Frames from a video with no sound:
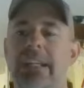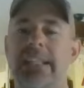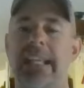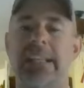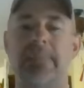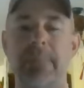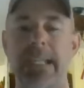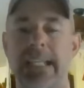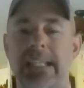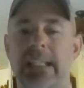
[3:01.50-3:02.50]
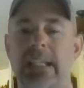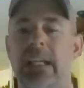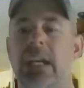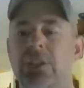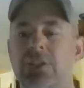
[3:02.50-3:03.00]
it takes me
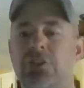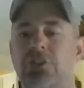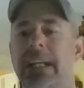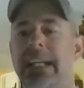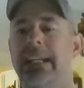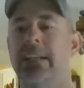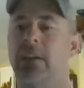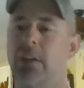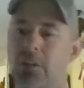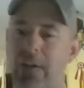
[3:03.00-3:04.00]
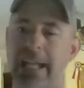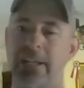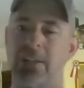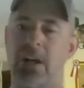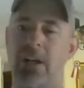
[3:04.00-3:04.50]
to train
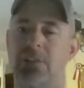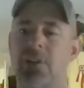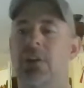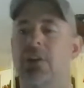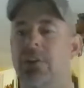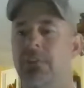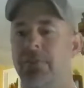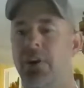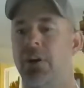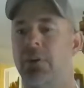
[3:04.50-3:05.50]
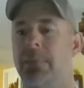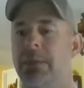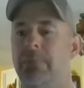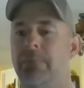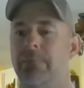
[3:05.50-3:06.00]
client dogs from
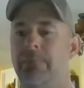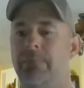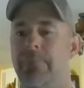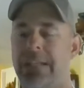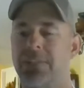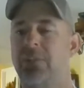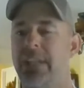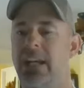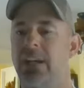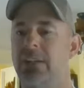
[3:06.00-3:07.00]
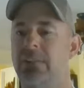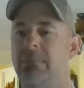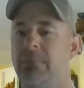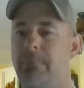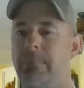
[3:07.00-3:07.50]
basically a
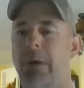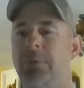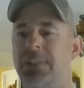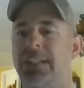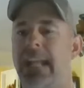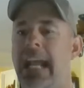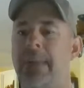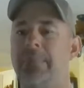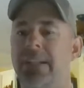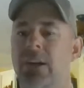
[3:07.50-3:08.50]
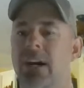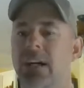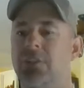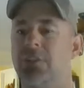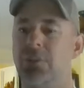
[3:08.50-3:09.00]
bouncing happy
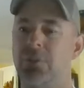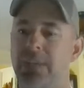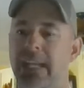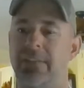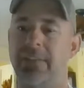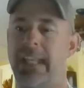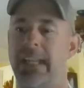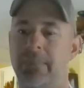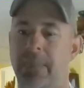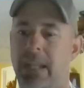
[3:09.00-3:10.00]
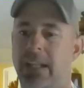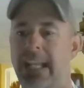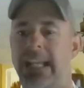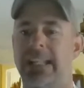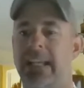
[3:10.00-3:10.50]
dog to getting
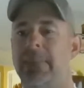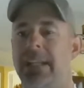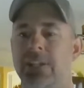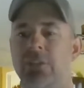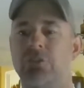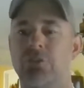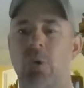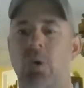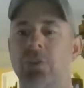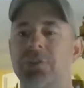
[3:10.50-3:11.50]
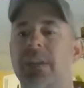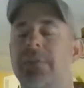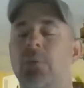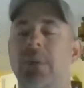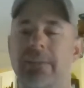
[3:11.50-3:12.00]
them in control so that
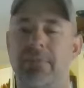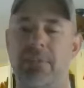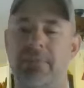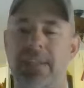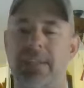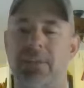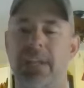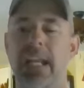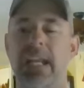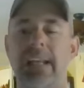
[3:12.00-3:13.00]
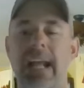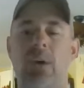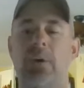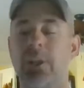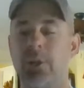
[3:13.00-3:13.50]
they're ready for the field.
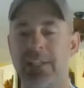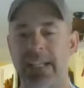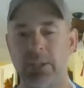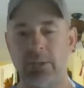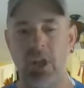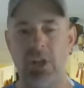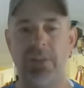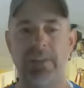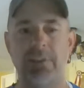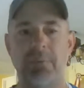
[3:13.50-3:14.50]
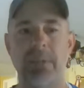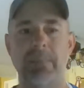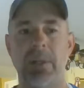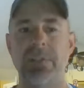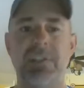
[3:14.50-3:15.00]
Now, it could take you longer than 3
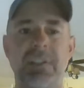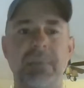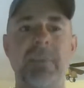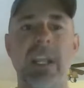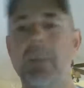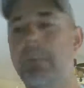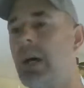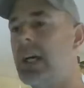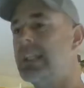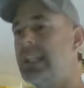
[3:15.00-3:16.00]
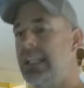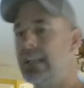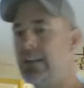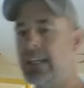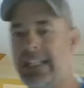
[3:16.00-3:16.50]
months, but
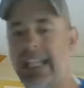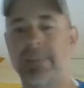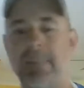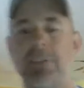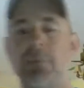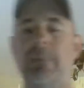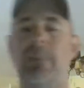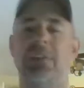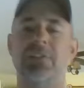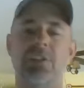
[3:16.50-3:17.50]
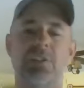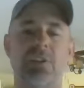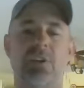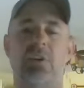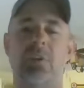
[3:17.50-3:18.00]
it takes me 3 months.
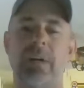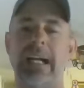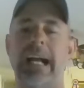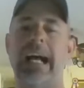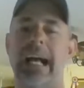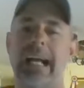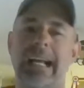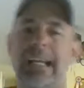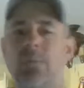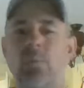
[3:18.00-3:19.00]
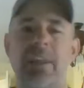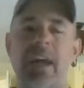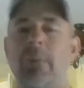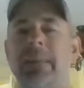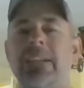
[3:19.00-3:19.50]
So with
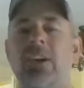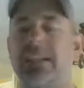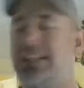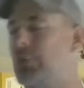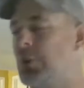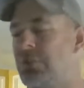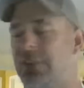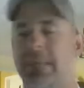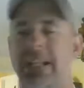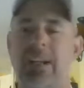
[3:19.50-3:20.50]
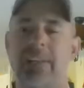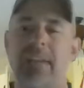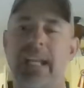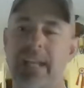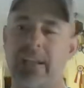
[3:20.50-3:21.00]
how many dogs I've worked with in my life,
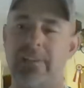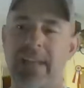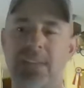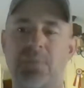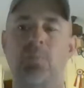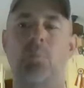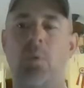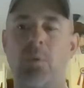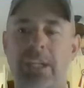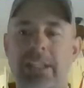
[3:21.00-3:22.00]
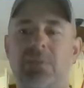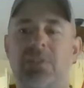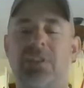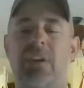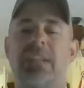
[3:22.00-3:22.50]
that's what we're going to
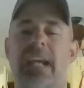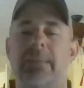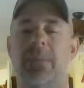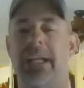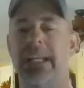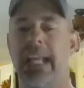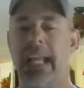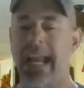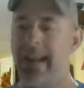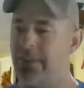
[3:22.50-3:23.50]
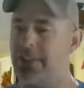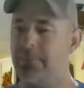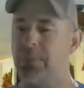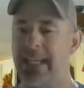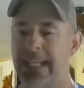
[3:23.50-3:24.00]
use as our timeline. And I'll
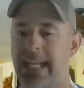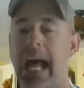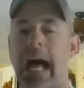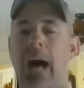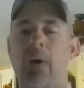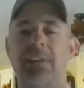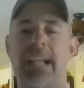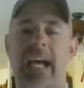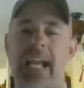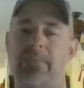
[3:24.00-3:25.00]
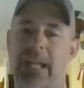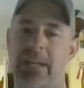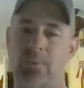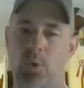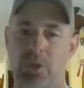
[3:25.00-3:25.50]
explain how the
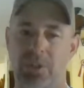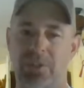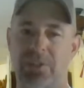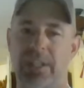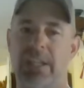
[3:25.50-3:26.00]
timeline works